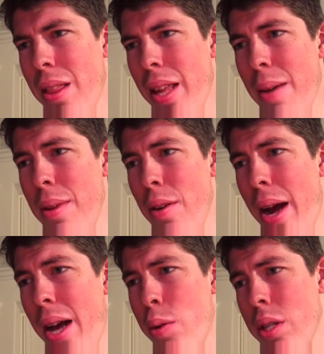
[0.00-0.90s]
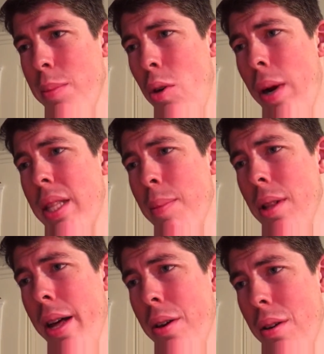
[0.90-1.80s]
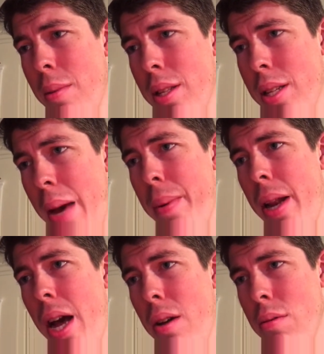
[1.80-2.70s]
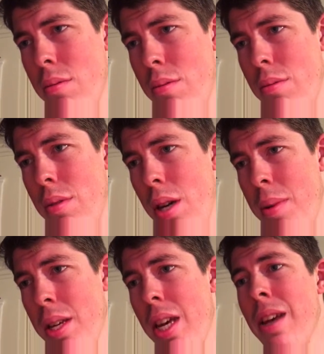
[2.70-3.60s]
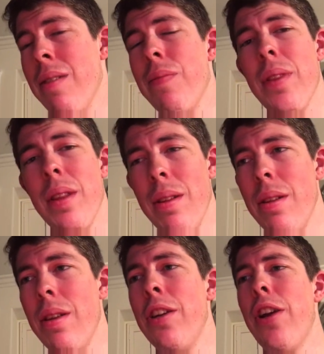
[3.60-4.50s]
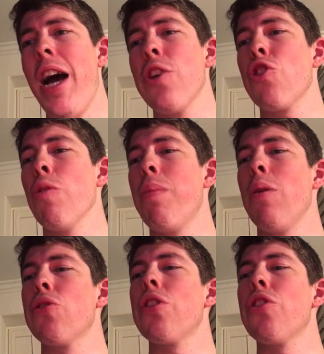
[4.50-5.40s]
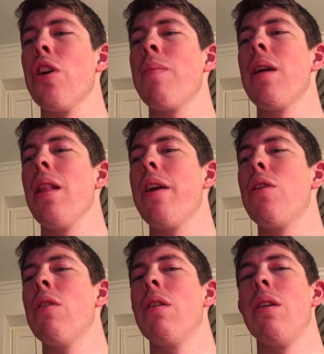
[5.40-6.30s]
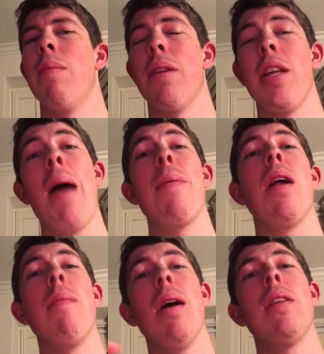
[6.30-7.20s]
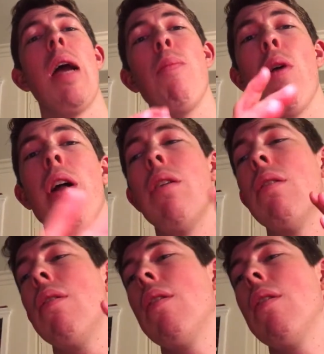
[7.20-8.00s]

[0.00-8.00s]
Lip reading: They gave me their address. I'm going to write them a letter. I'm going to type it out. I'm going to get international postage on my letter. I'm going to type it on my typewriter.